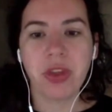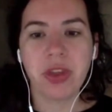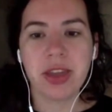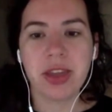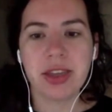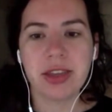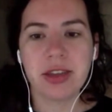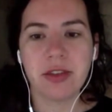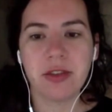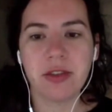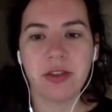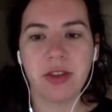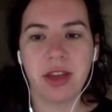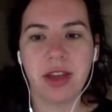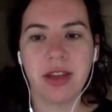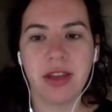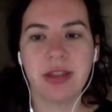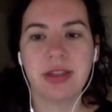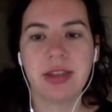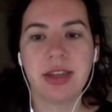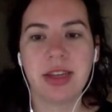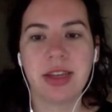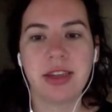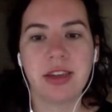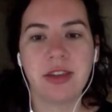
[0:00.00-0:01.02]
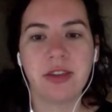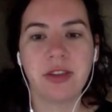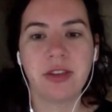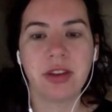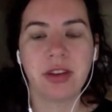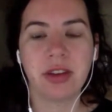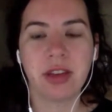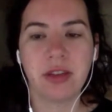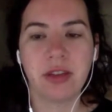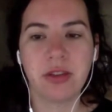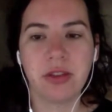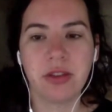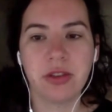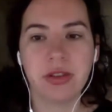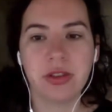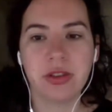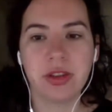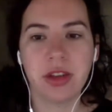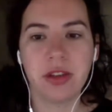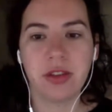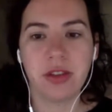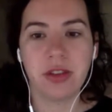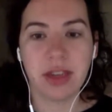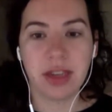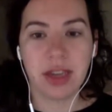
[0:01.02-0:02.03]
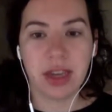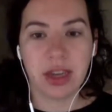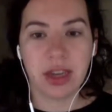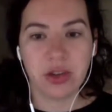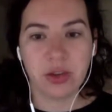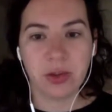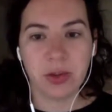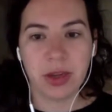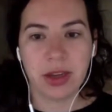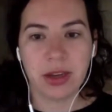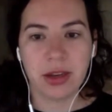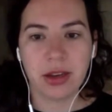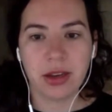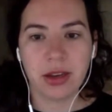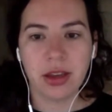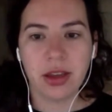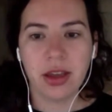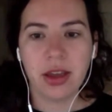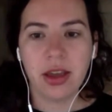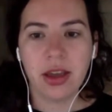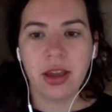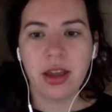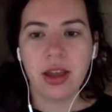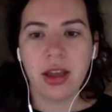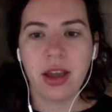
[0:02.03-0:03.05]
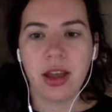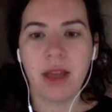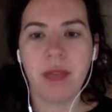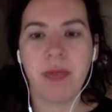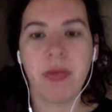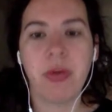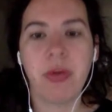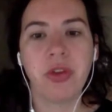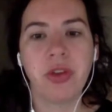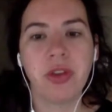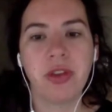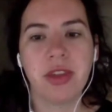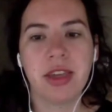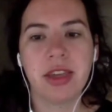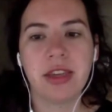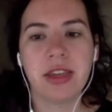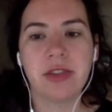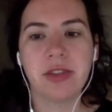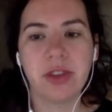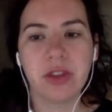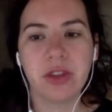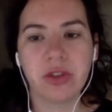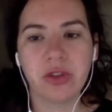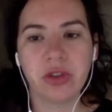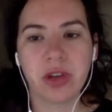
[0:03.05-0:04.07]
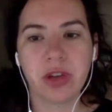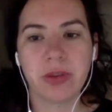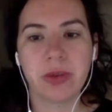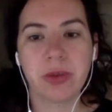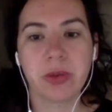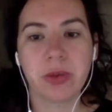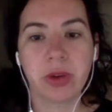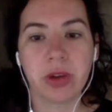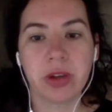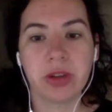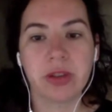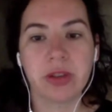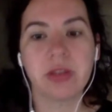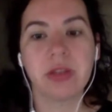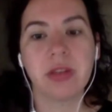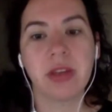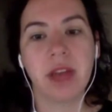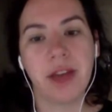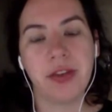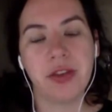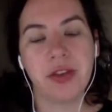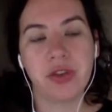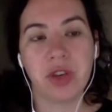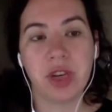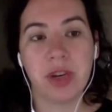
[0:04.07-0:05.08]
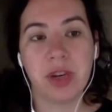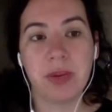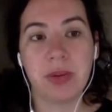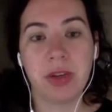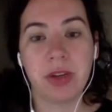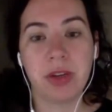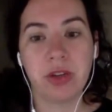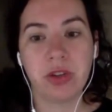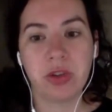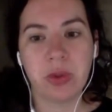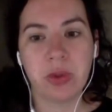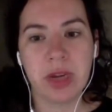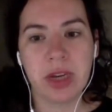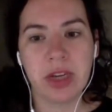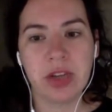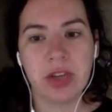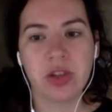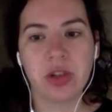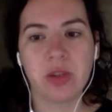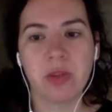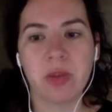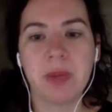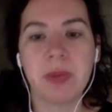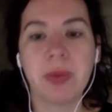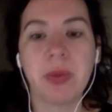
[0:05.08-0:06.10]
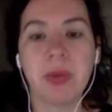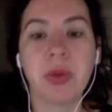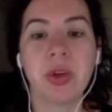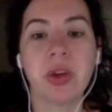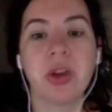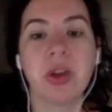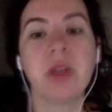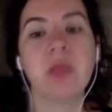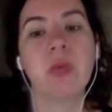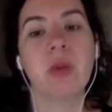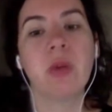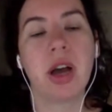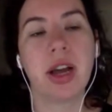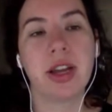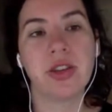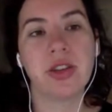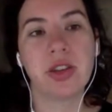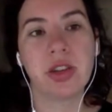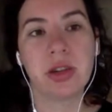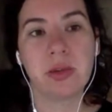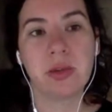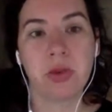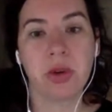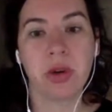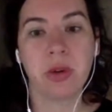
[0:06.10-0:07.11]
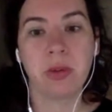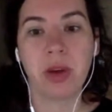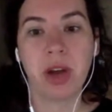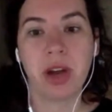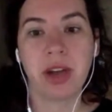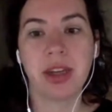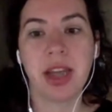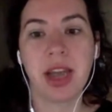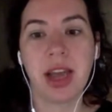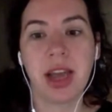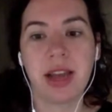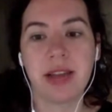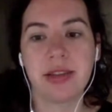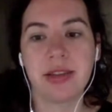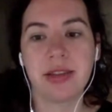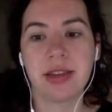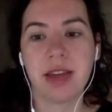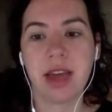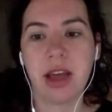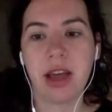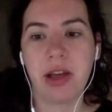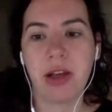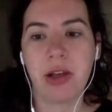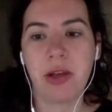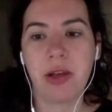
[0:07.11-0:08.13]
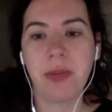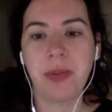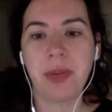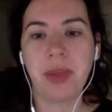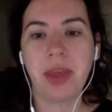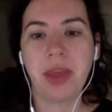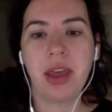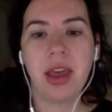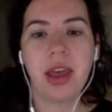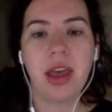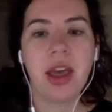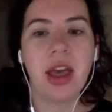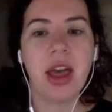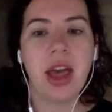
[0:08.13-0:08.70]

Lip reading: Both of these events had different levels of engagement. And both of these field trips were also live streamed on Twitch so people could watch in a more broadcast style.